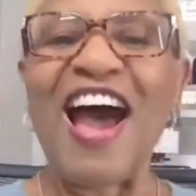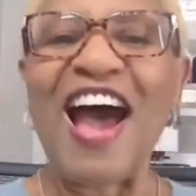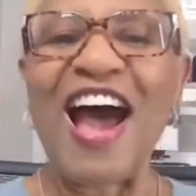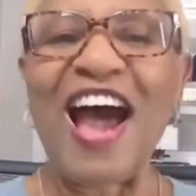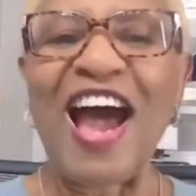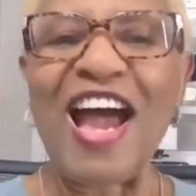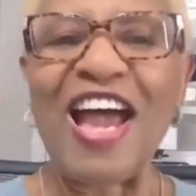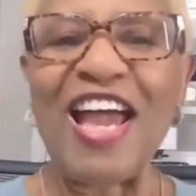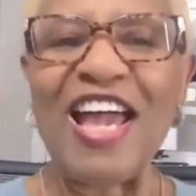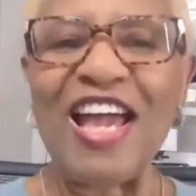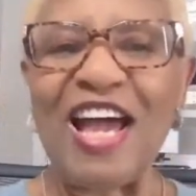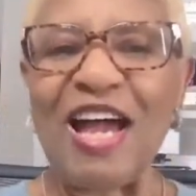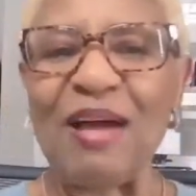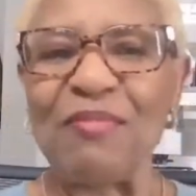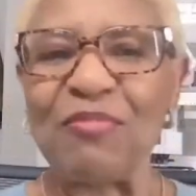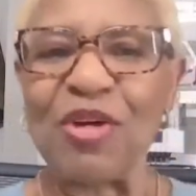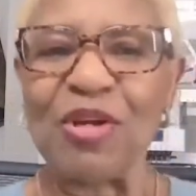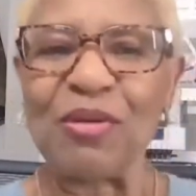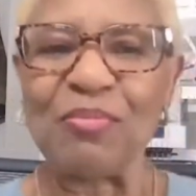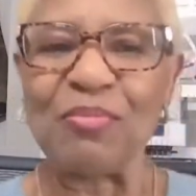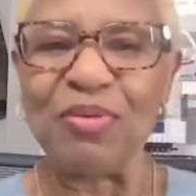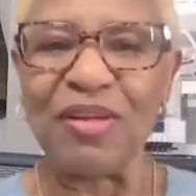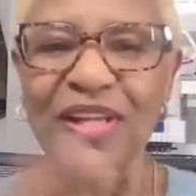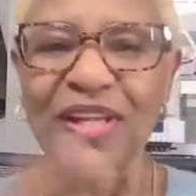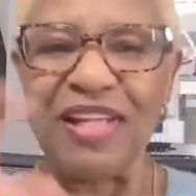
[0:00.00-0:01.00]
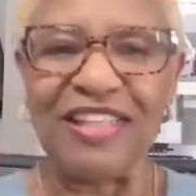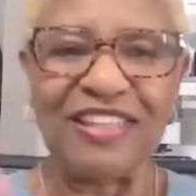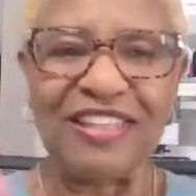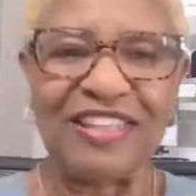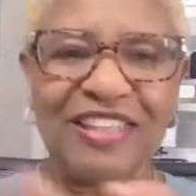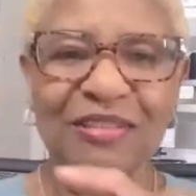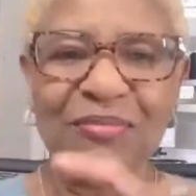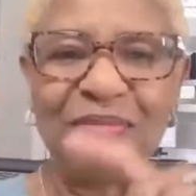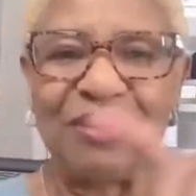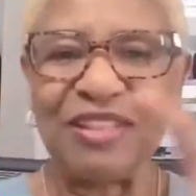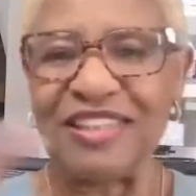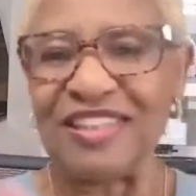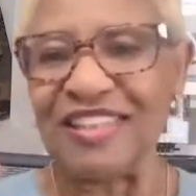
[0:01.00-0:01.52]
I'm going to place
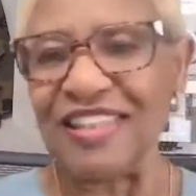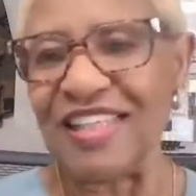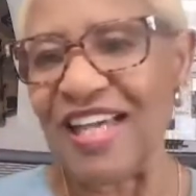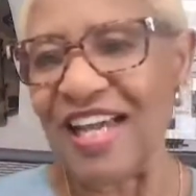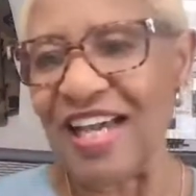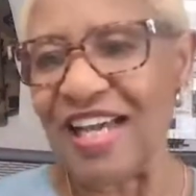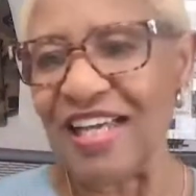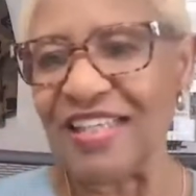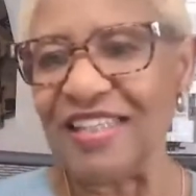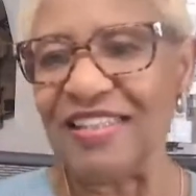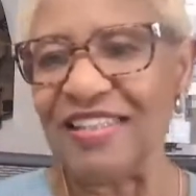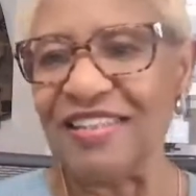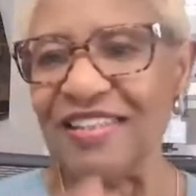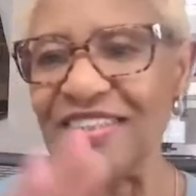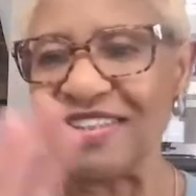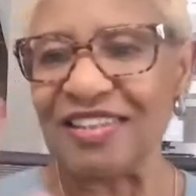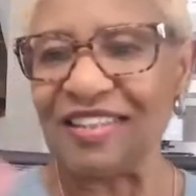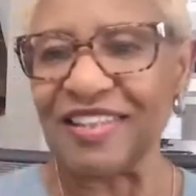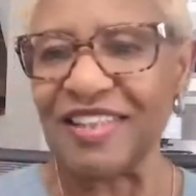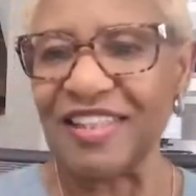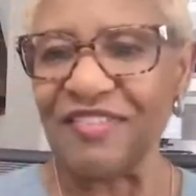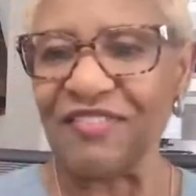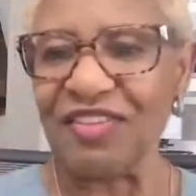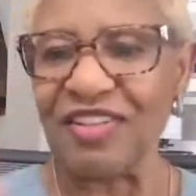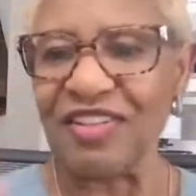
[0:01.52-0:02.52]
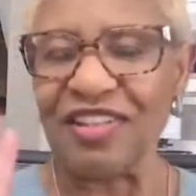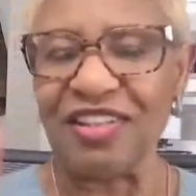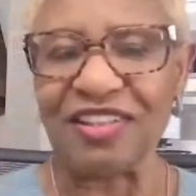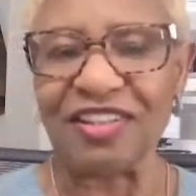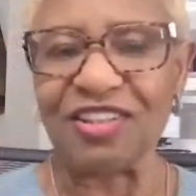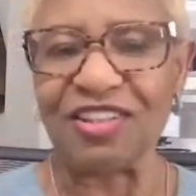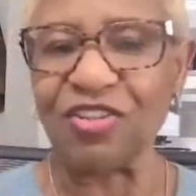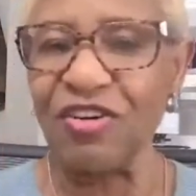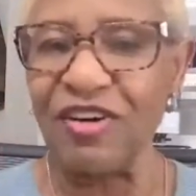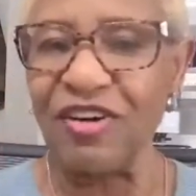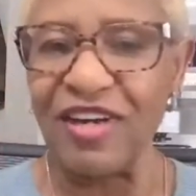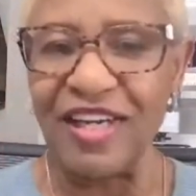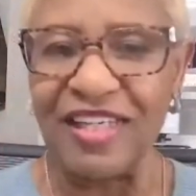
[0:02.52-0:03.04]
them and see how it looks. And if it
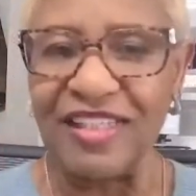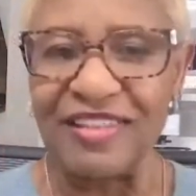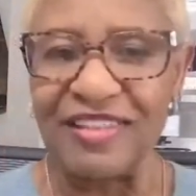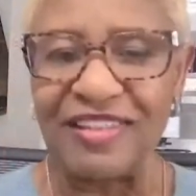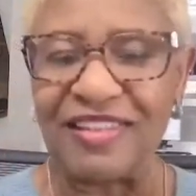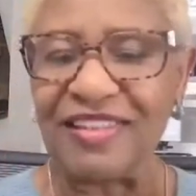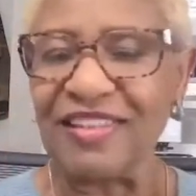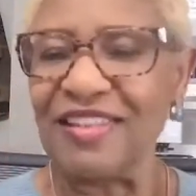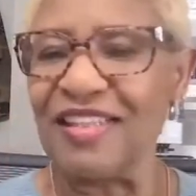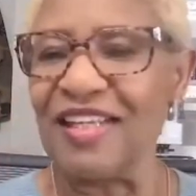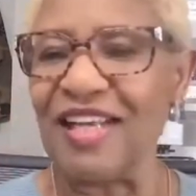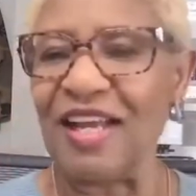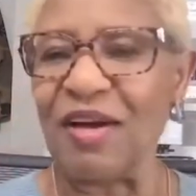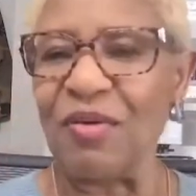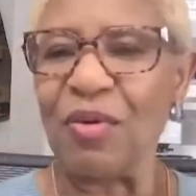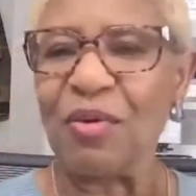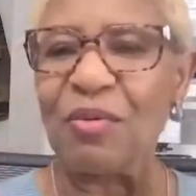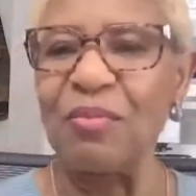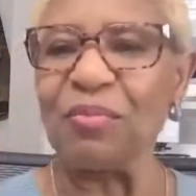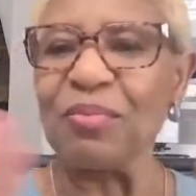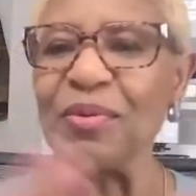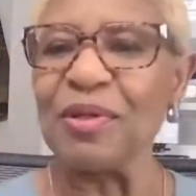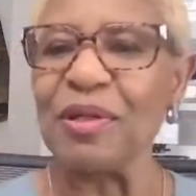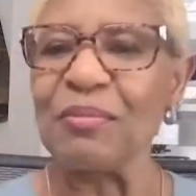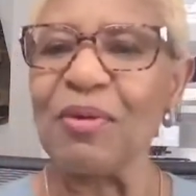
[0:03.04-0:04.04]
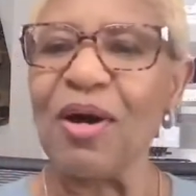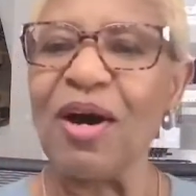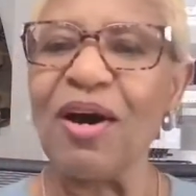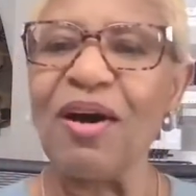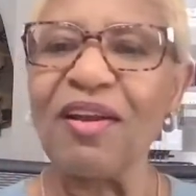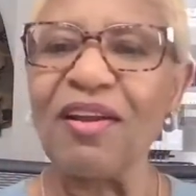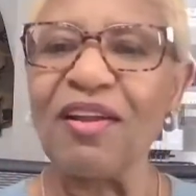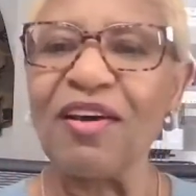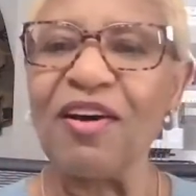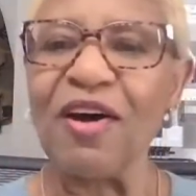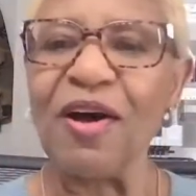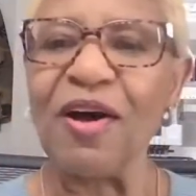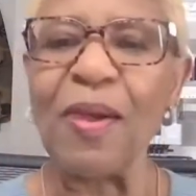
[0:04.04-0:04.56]
looks crazy, then I won't put them
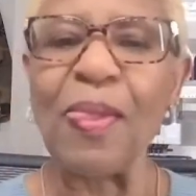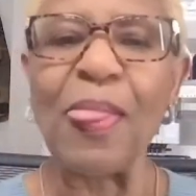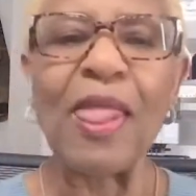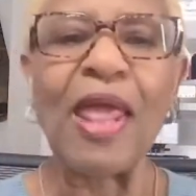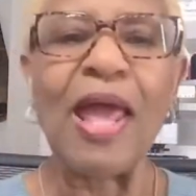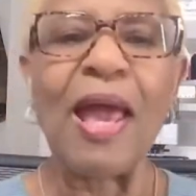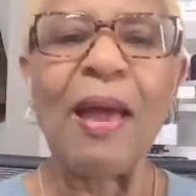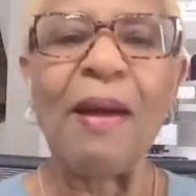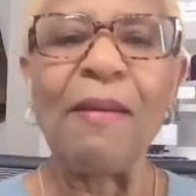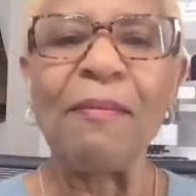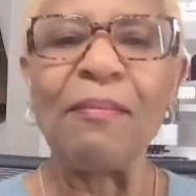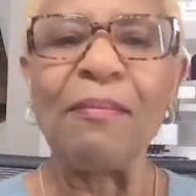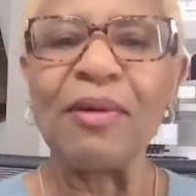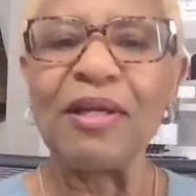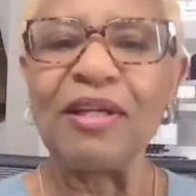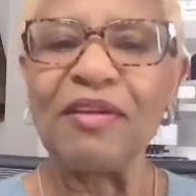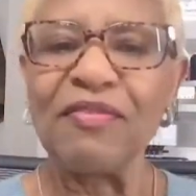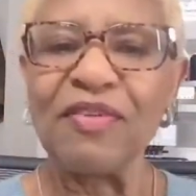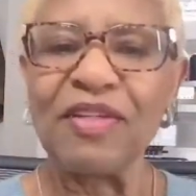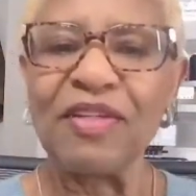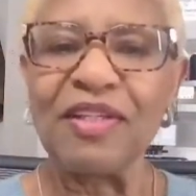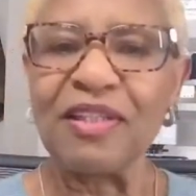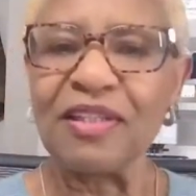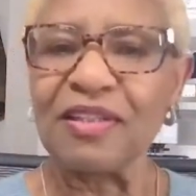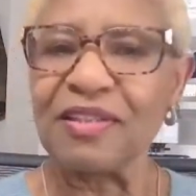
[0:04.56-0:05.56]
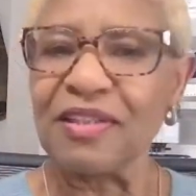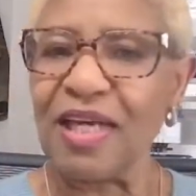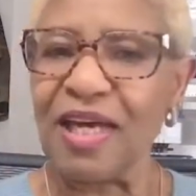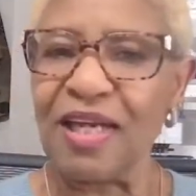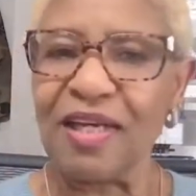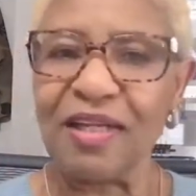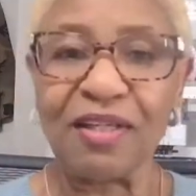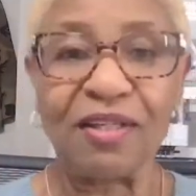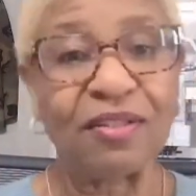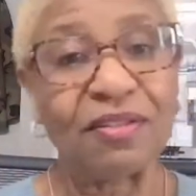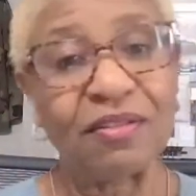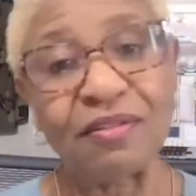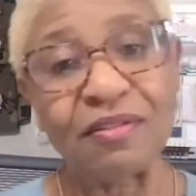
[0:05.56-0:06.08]
all on. But if it looks kind
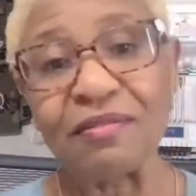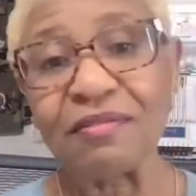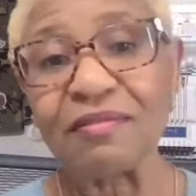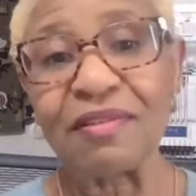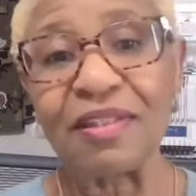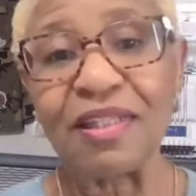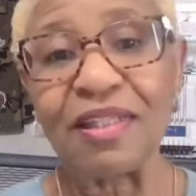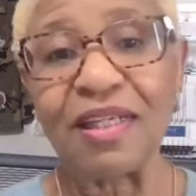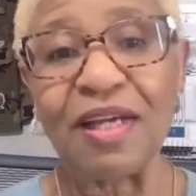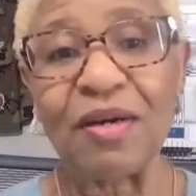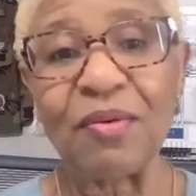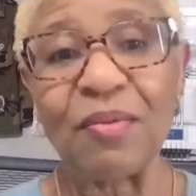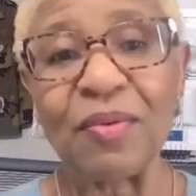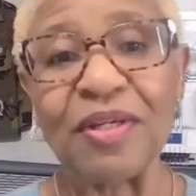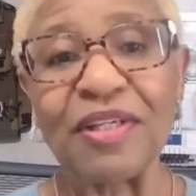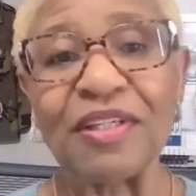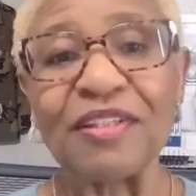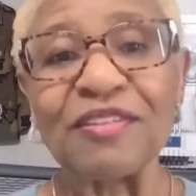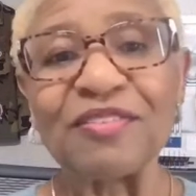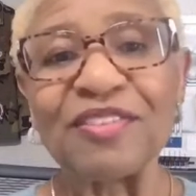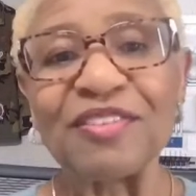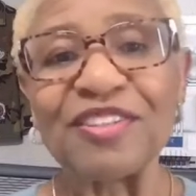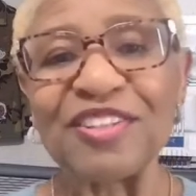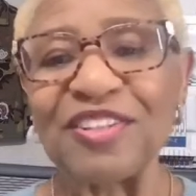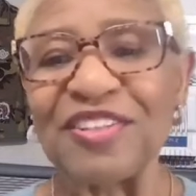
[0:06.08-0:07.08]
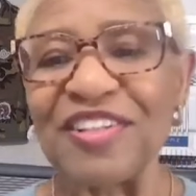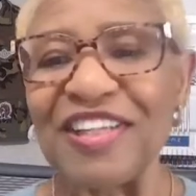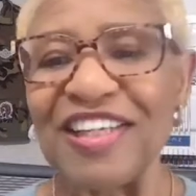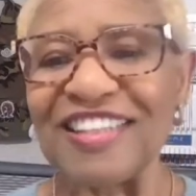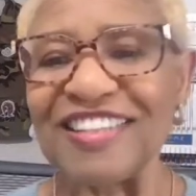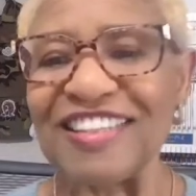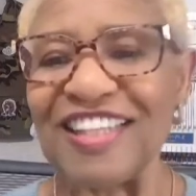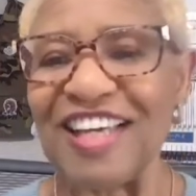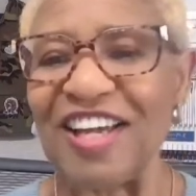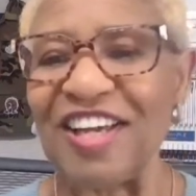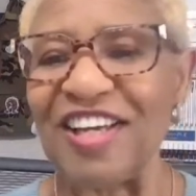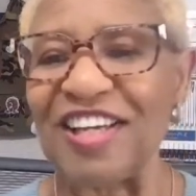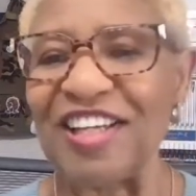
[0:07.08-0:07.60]
of cool, then I will. So
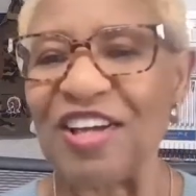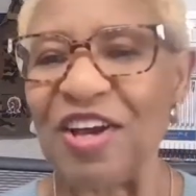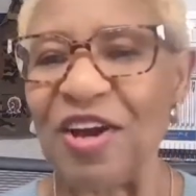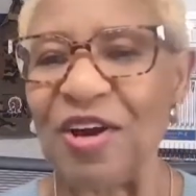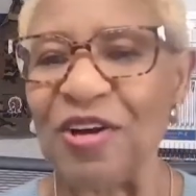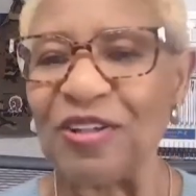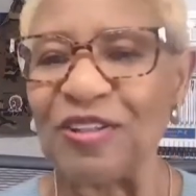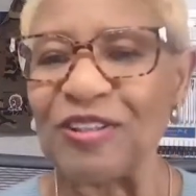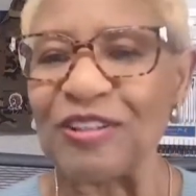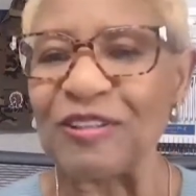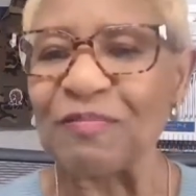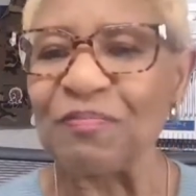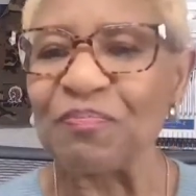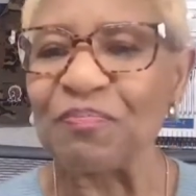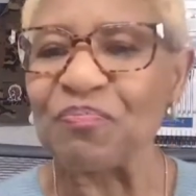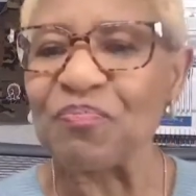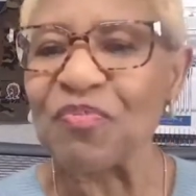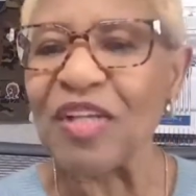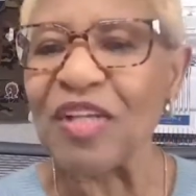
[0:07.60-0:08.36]
that's how it goes.